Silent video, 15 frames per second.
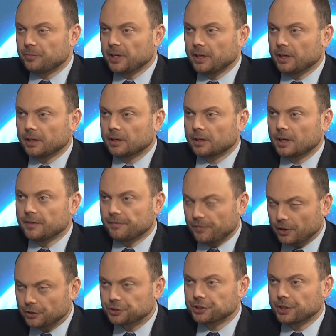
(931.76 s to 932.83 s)
being a
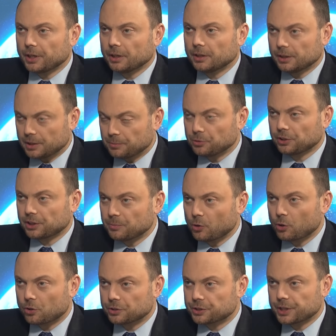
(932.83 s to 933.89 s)
functioning liberal
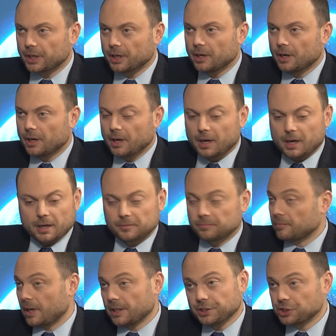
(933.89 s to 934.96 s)
democracy
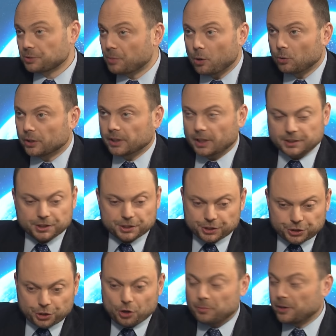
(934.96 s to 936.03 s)
as is Poland, as is
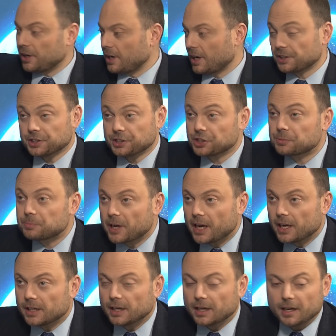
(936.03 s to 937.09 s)
Germany, as is
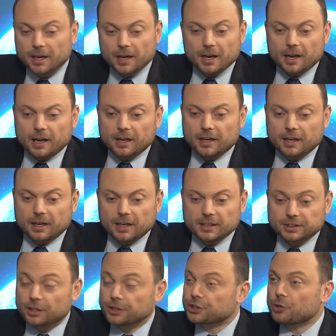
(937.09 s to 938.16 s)
Spain,
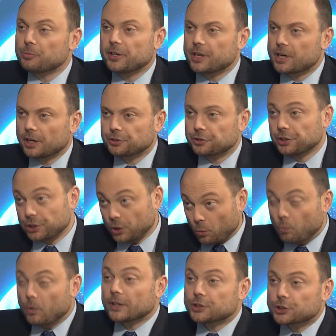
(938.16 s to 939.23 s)
as are so many countries that
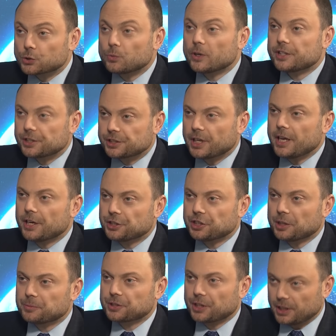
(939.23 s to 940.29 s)
once were
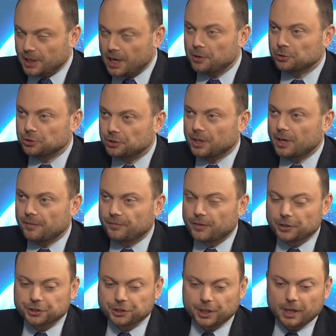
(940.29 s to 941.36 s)
dictatorships and now today are
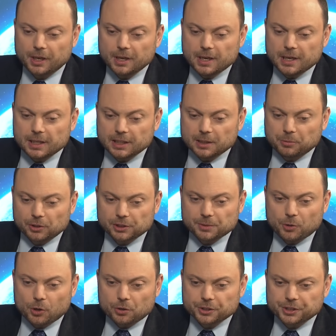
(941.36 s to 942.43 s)
functioning liberal
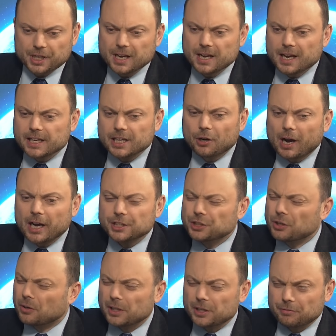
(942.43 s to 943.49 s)
democracy. You know, I
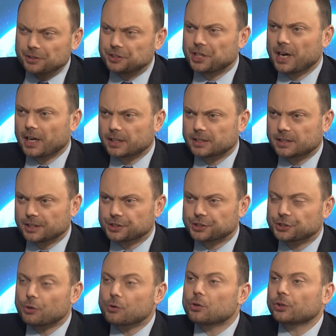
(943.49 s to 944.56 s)
totally reject the
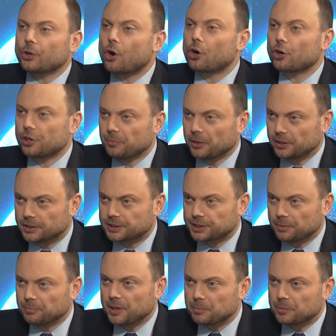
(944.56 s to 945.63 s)
so-called argument that
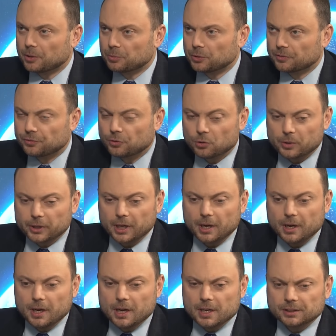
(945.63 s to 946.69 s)
some people put forward
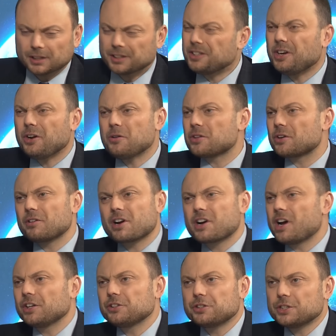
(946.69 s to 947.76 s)
that, you know, there are
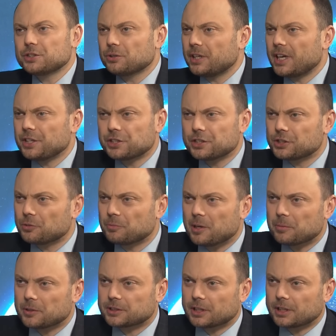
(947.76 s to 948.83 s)
countries or nations or
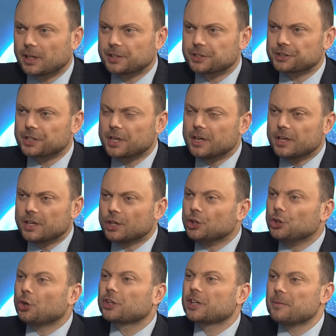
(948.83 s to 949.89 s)
peoples that are just
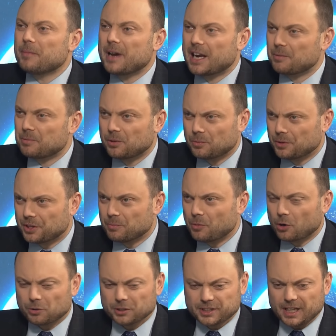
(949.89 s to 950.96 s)
not compatible with
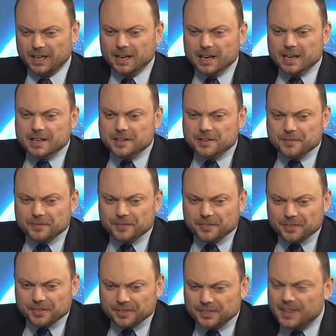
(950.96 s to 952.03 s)
democracy.
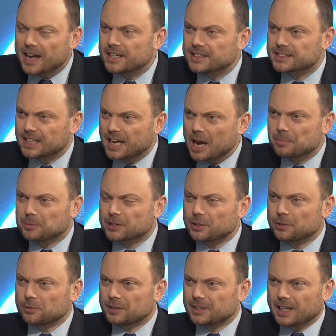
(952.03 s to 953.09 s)
That's
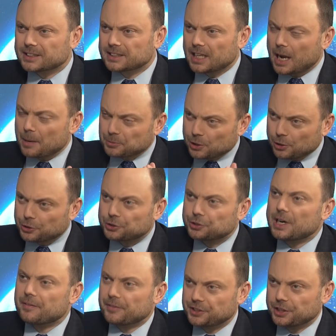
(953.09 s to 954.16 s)
an absolute
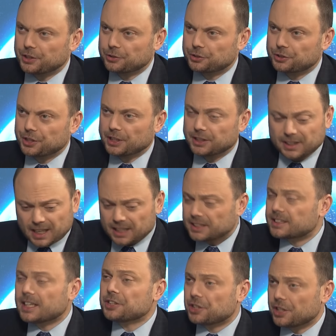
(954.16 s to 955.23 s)
travesty to suggest that. That
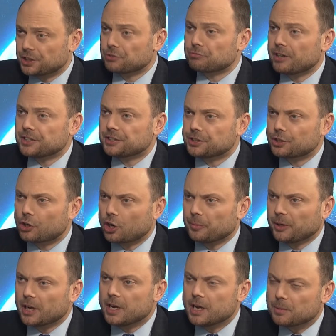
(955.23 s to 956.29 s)
essentially is a racist
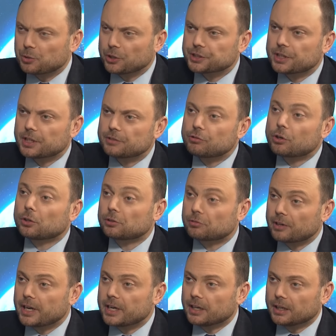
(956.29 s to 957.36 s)
argument. President Ronald
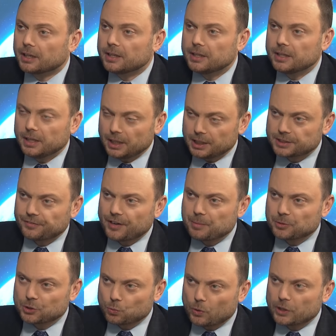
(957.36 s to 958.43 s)
Reagan, in his
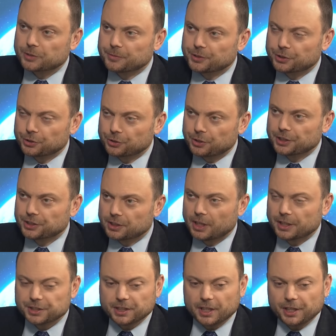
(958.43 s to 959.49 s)
famous Westminster Address in
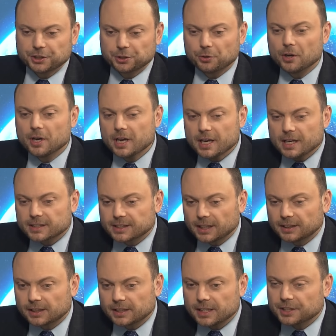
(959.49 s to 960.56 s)
1982,
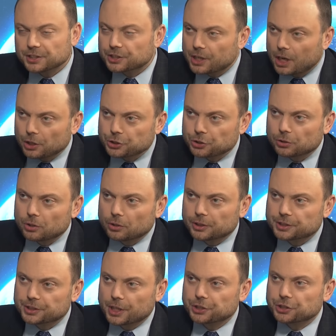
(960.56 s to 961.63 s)
said that it is cultural
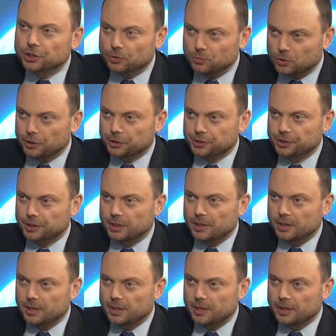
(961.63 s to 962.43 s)
condescension or worse